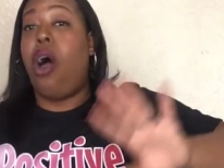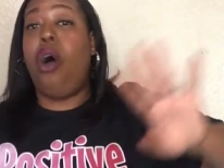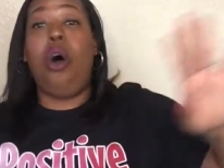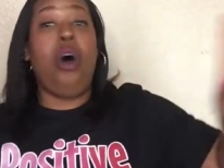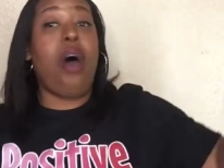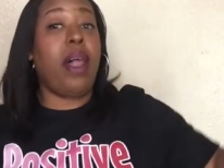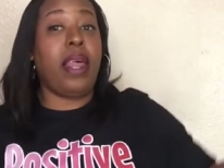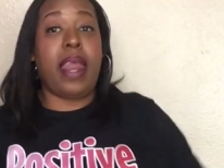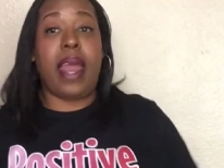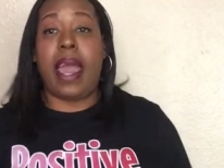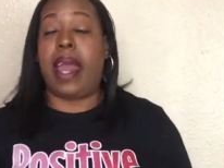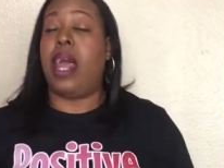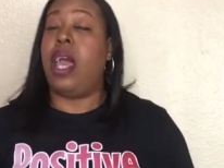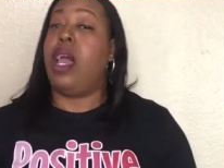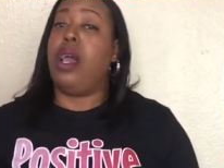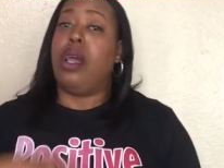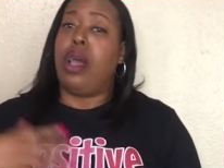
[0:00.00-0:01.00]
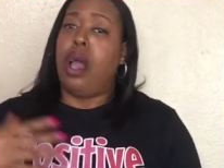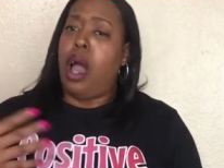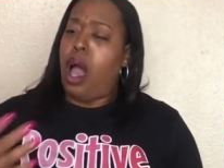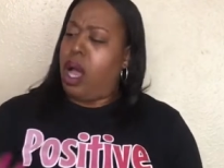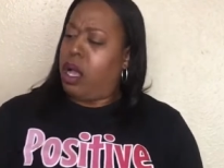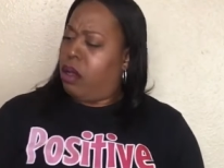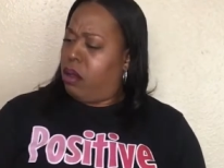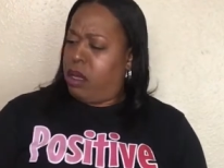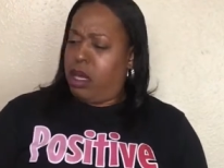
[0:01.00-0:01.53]
all of that.
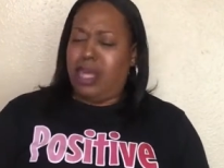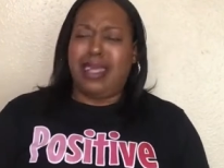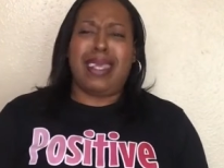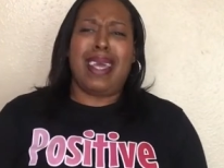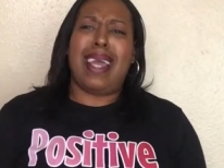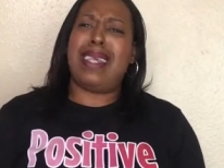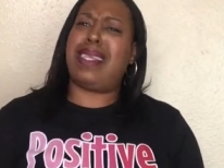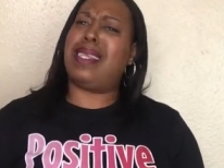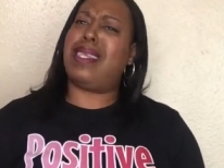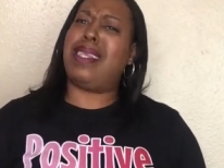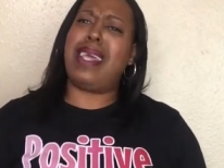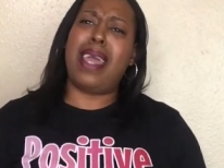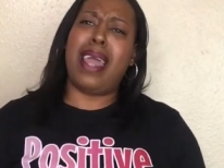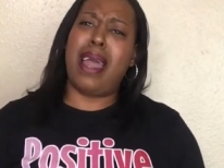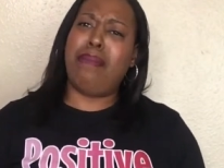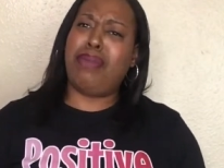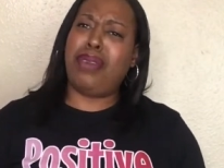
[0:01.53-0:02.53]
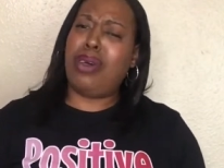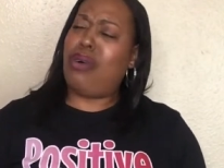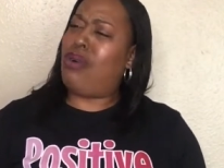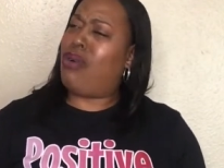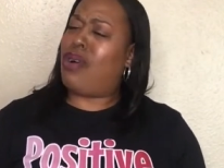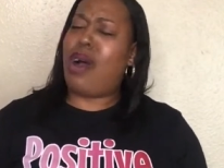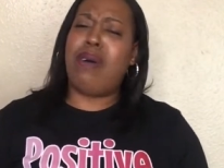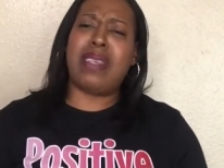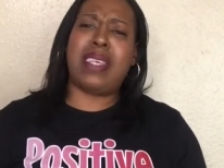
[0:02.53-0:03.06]
This damn
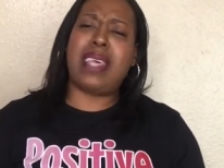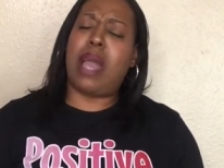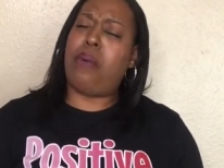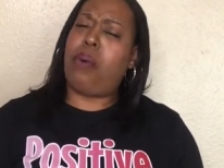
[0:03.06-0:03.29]
dude gonna say,